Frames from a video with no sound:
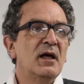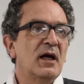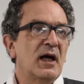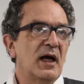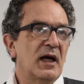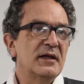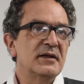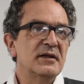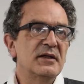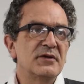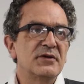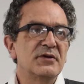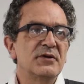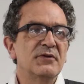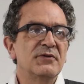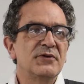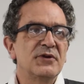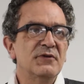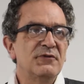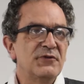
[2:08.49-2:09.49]
And
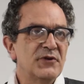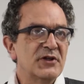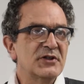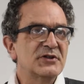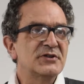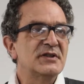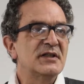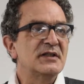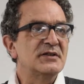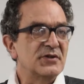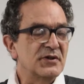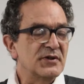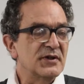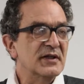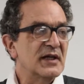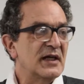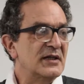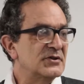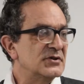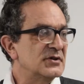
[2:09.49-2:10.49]
the first is that the
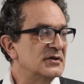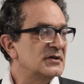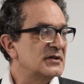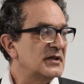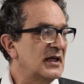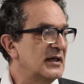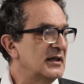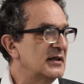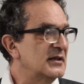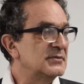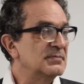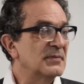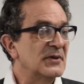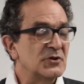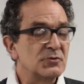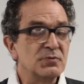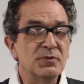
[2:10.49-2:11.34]
nation state is much